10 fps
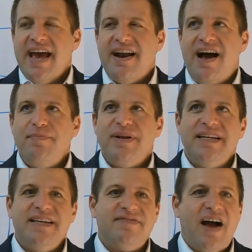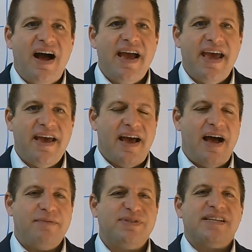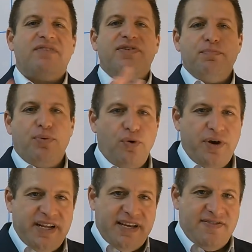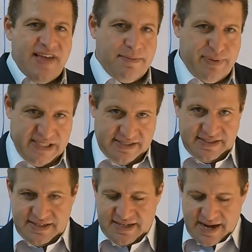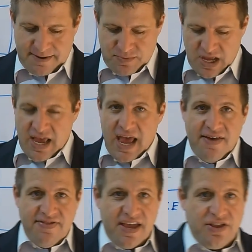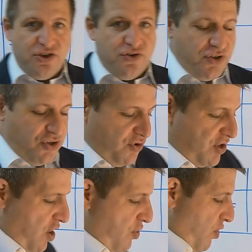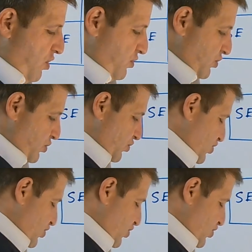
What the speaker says: And I believe I'm self-employed in that business, okay? And then you go on to